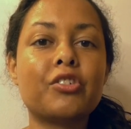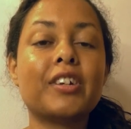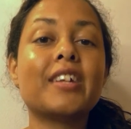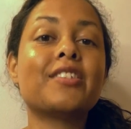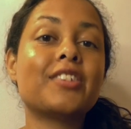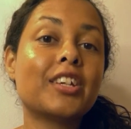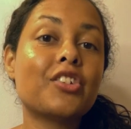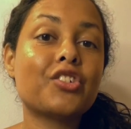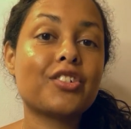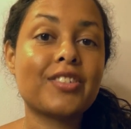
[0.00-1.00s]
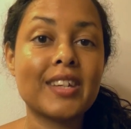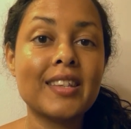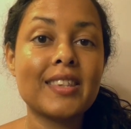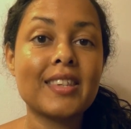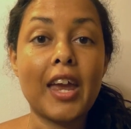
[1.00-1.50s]
create signature
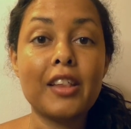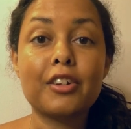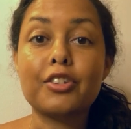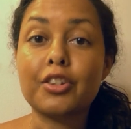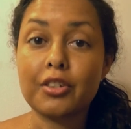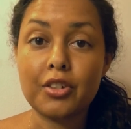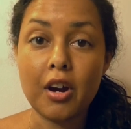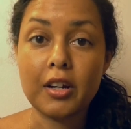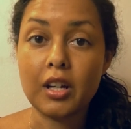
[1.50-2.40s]
scents tailored to their target